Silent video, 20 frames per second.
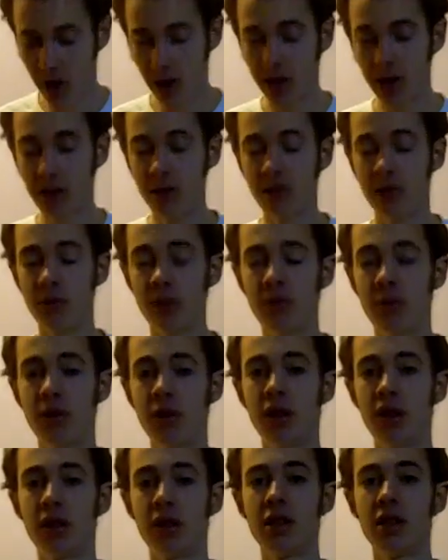one
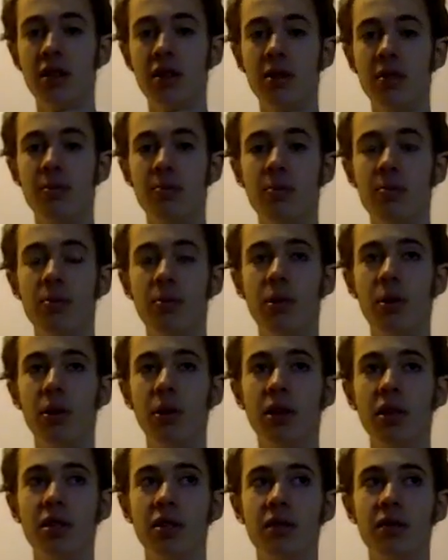one key
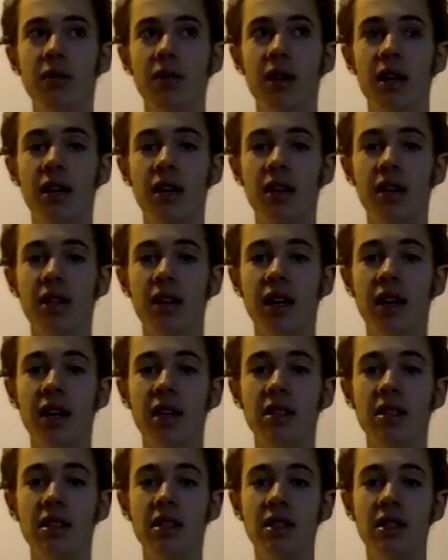point to
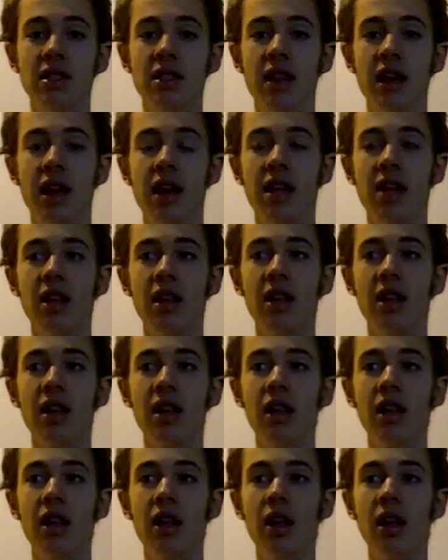recognize is that
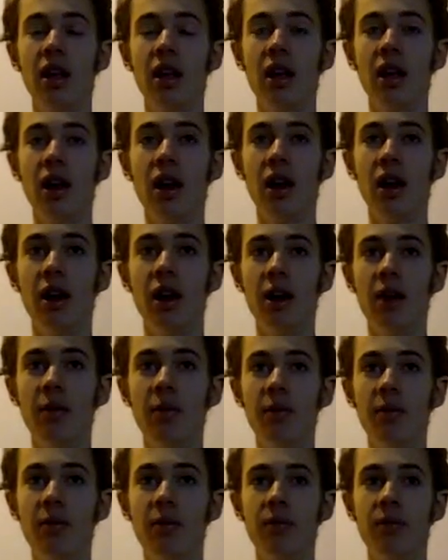
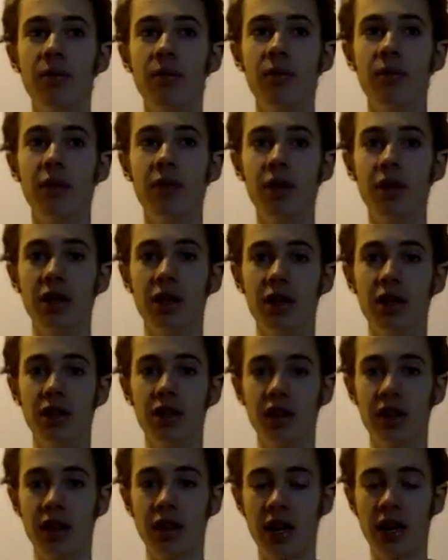um, the
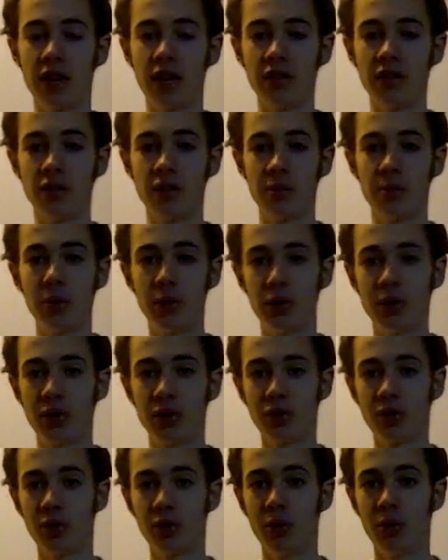the kind of
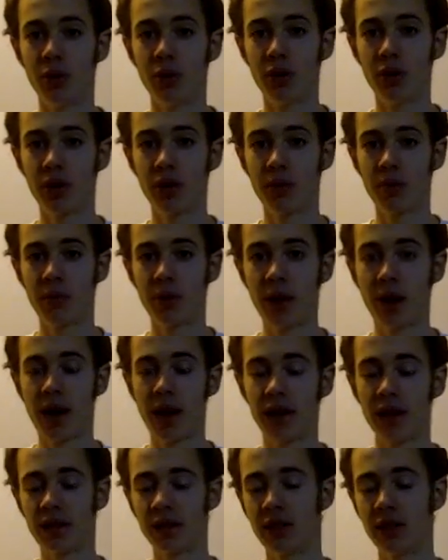spiritual work
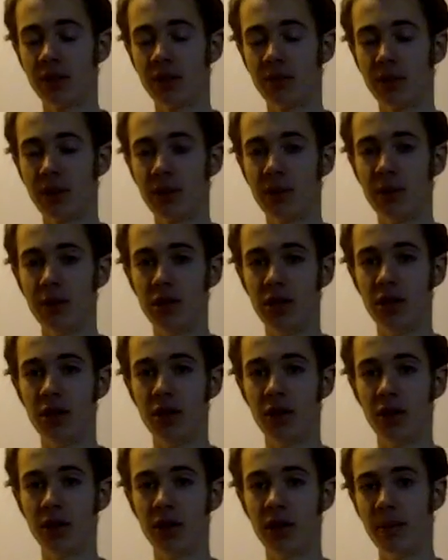practice, maybe
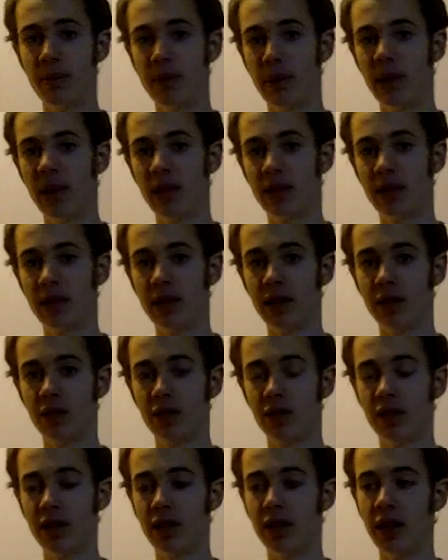yoga,
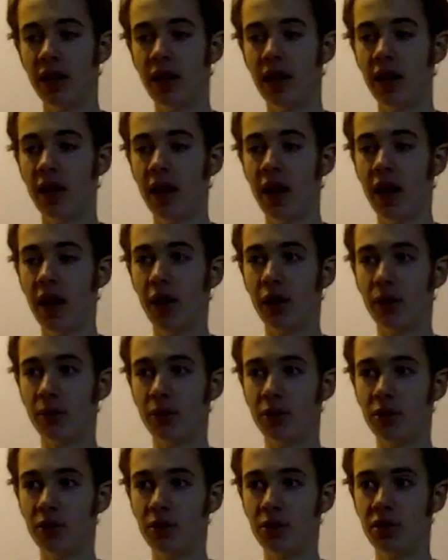meditation,
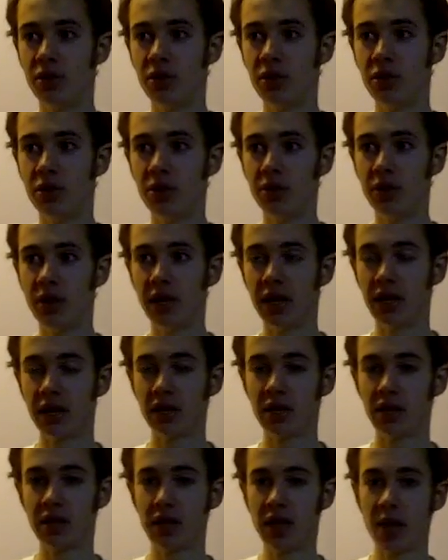helps you to
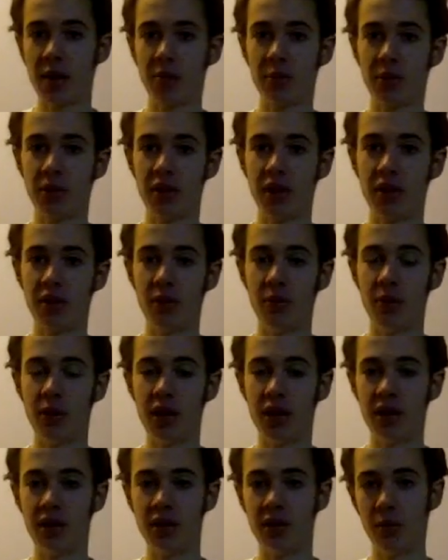accept the
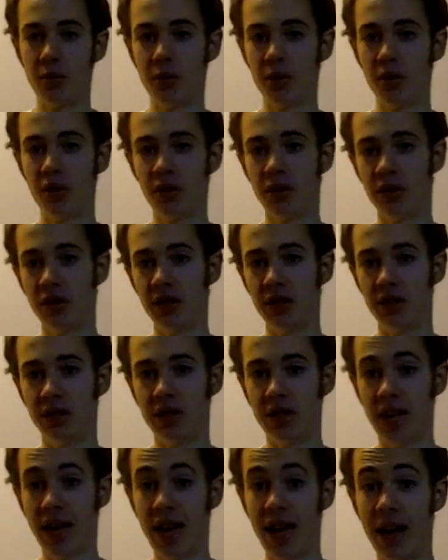way the world
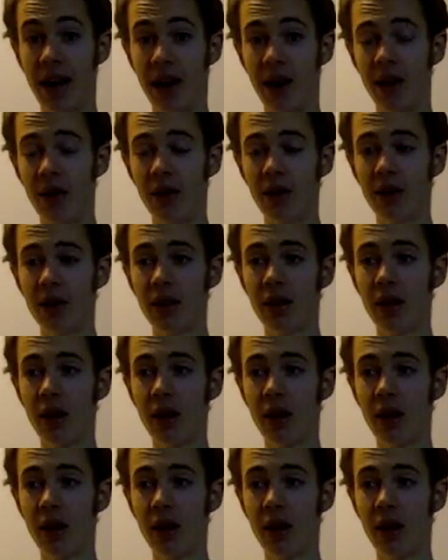is now,